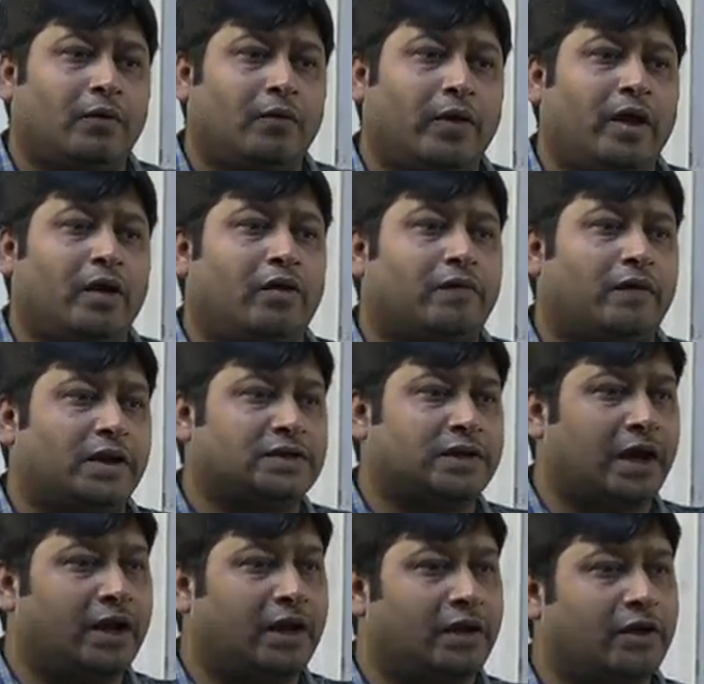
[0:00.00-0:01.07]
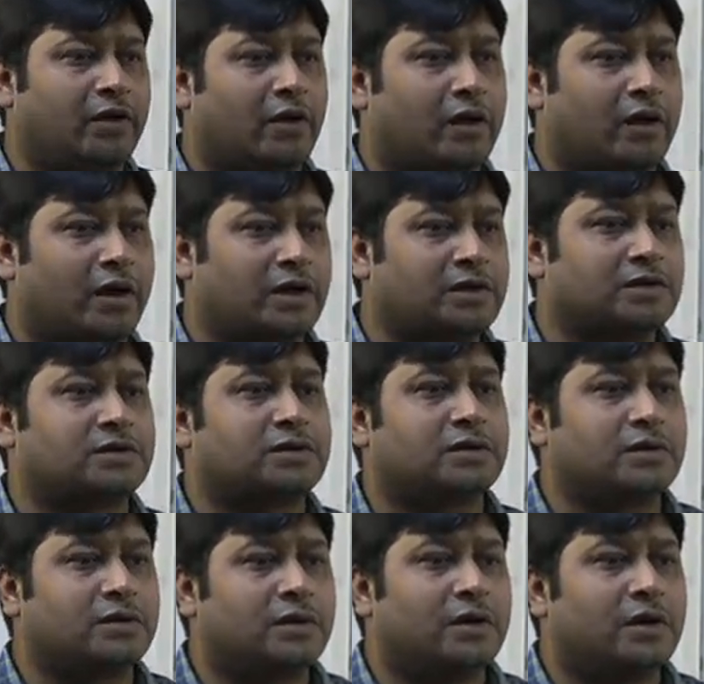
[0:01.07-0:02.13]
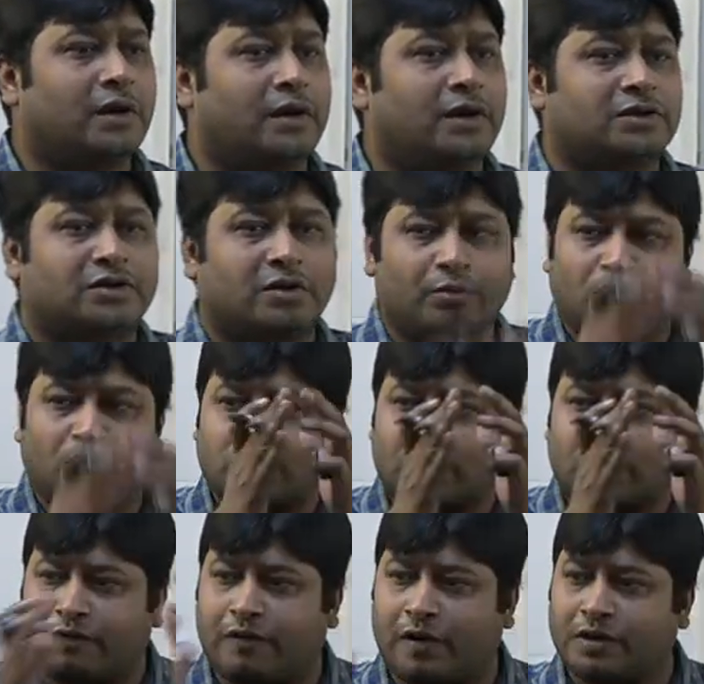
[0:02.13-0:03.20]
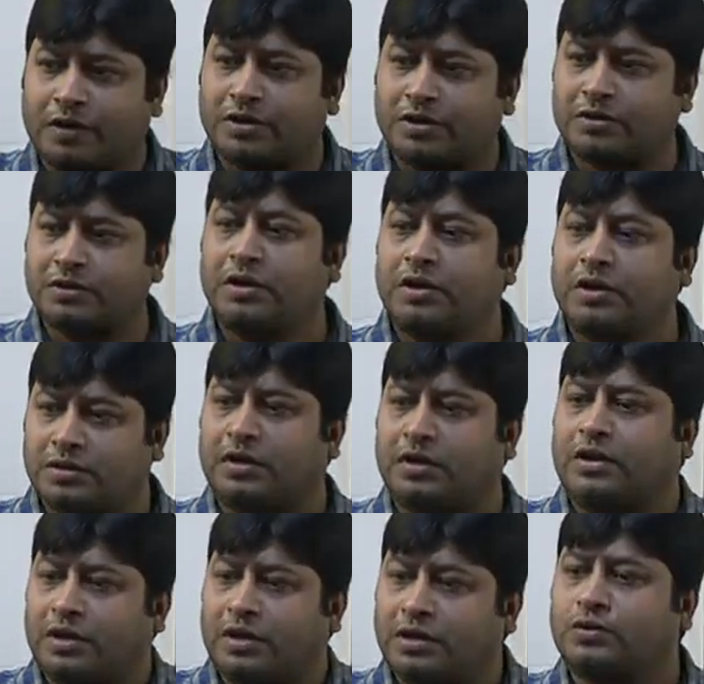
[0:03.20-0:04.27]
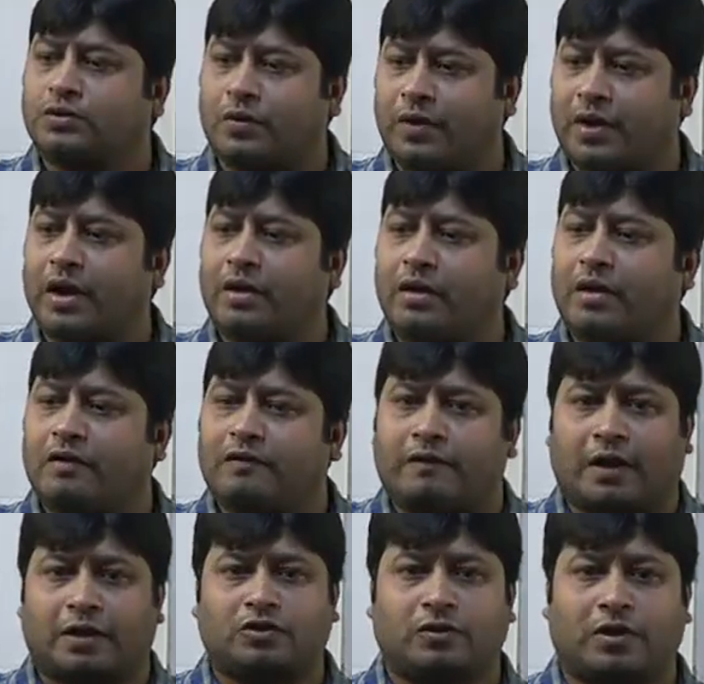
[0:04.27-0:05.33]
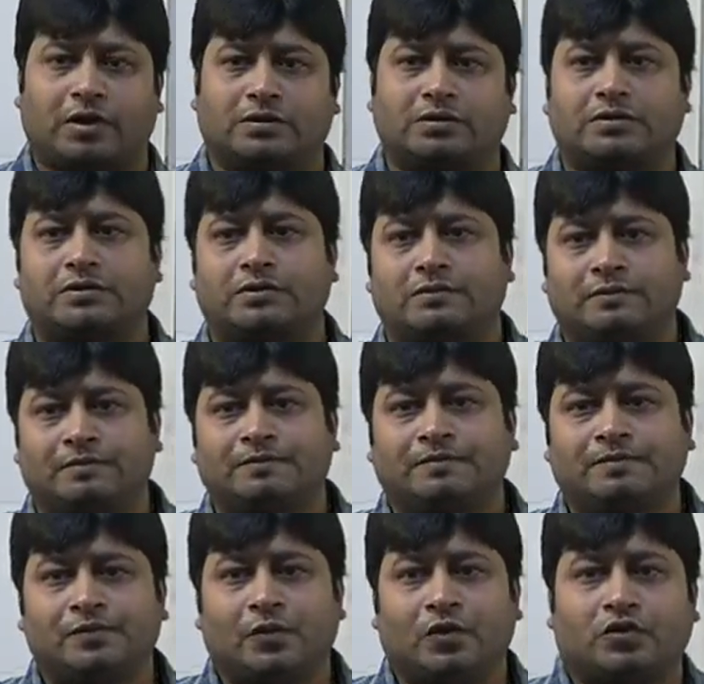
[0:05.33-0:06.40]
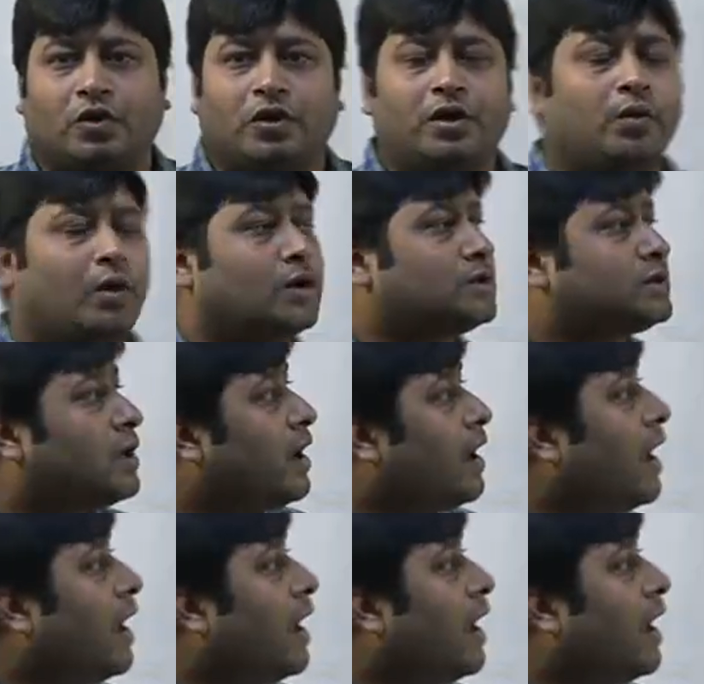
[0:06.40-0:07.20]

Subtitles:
way of designing the organization, distribution of functions, certain things what we can factualize. So he was